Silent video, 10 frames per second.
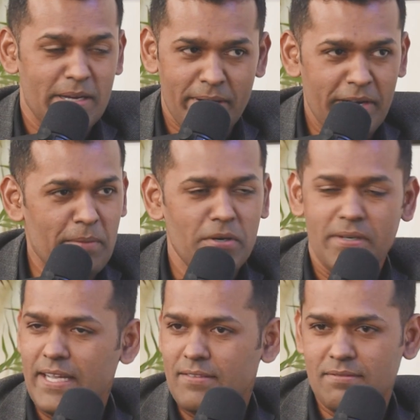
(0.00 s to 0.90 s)
Dumb and
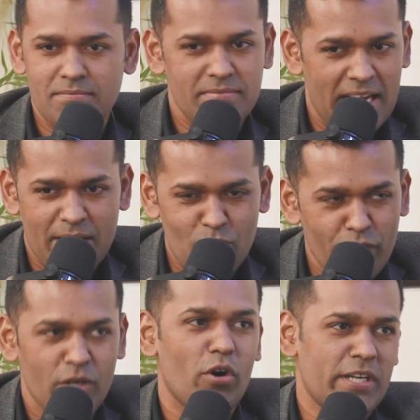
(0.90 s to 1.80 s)
Dumber, and that
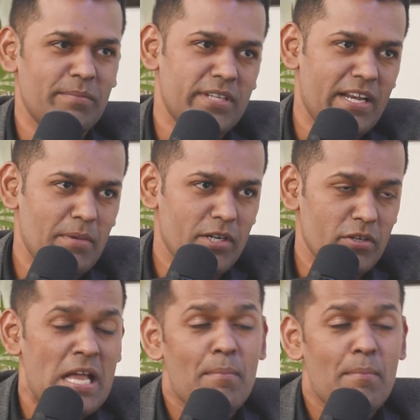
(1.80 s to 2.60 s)
movie got him $10 million.